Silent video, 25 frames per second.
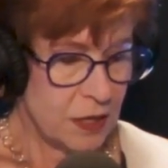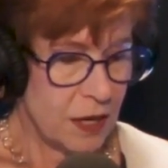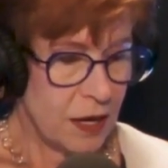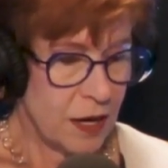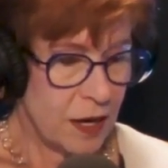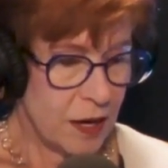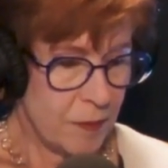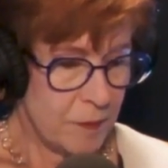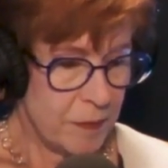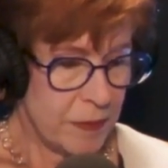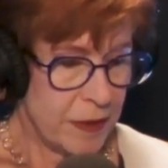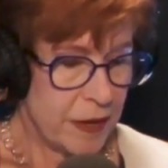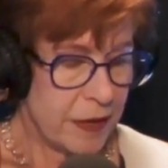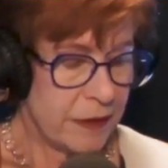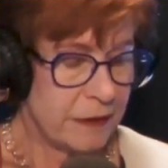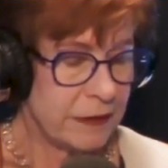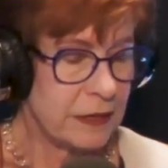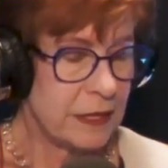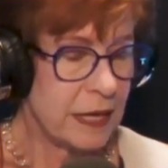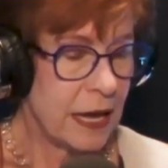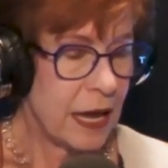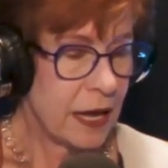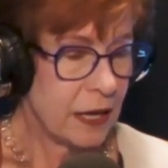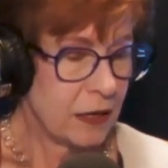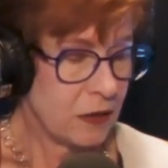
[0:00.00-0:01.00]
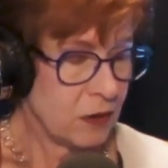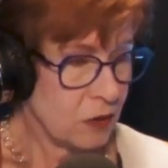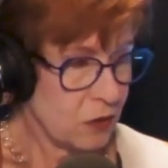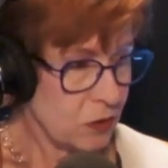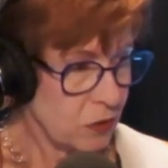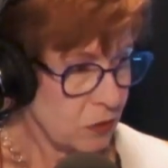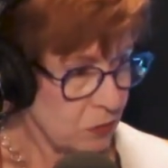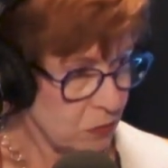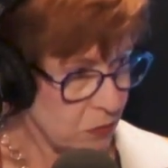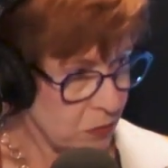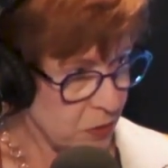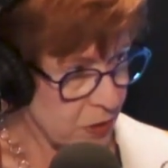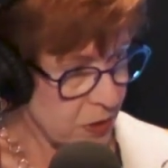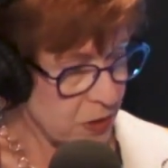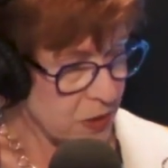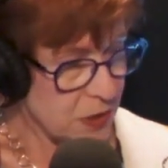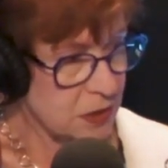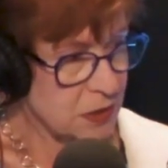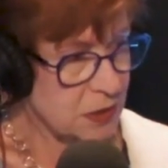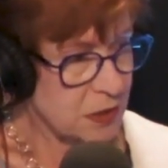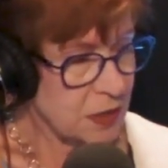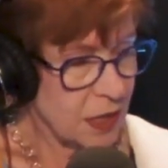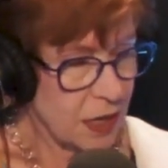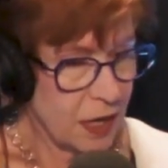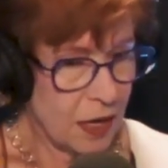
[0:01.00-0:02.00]
um, that
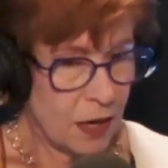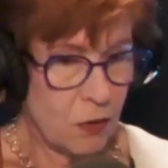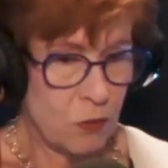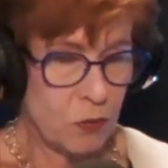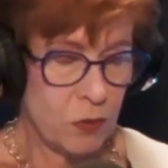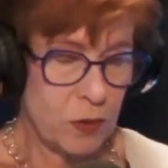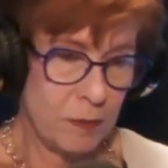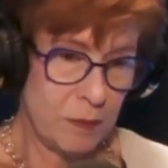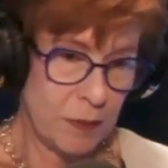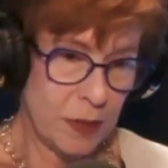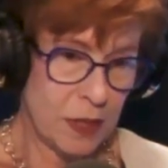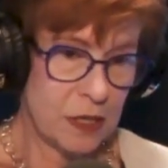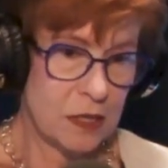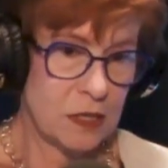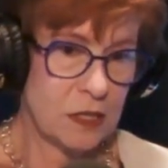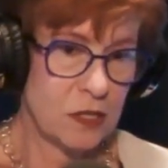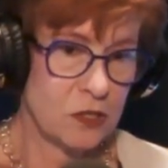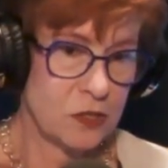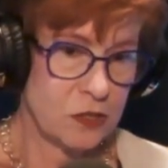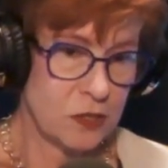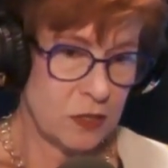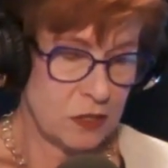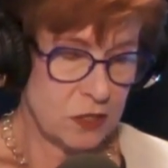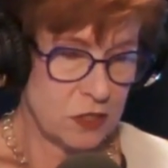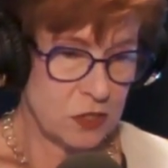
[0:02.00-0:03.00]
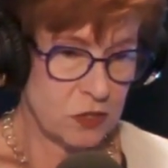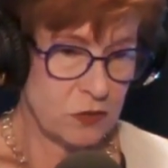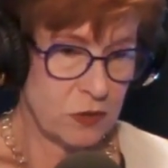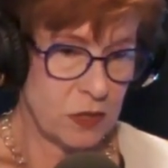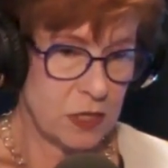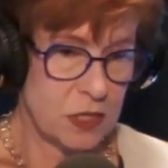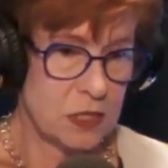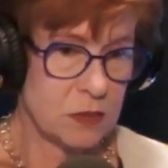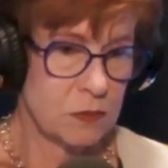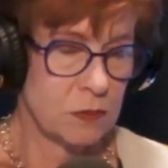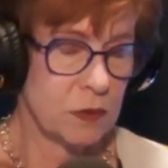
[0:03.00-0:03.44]
was how we managed our stress.